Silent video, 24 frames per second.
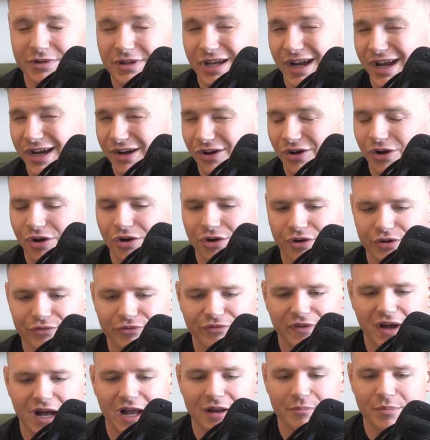kind of hard to
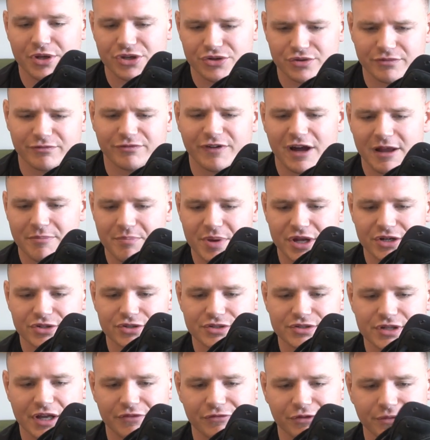find, but you can find
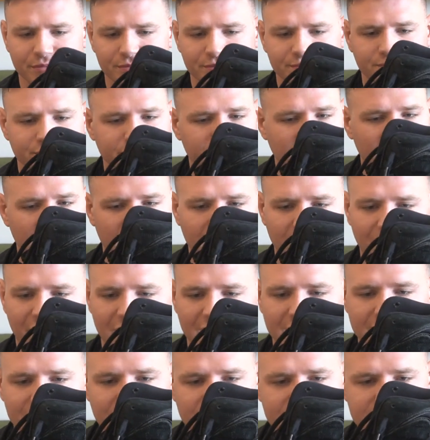pictures of them. Kind of
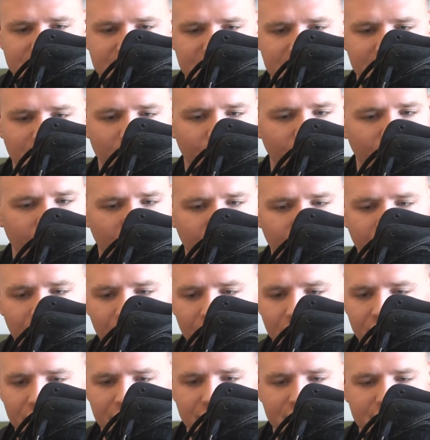like a zebra
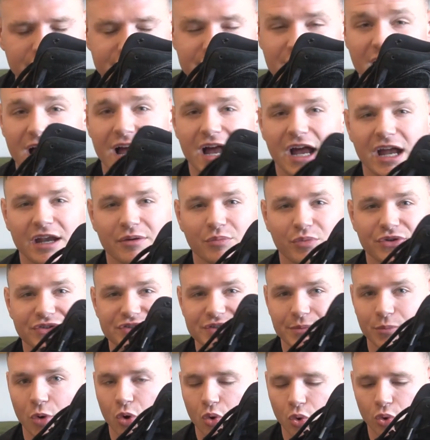design with
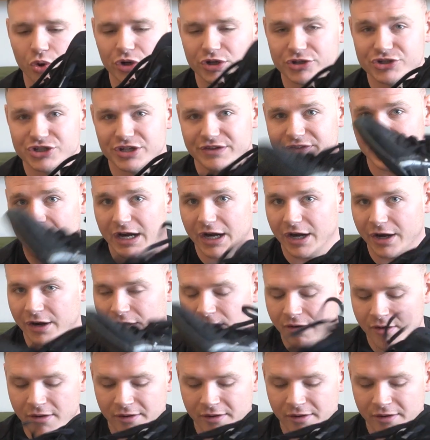some orange in there.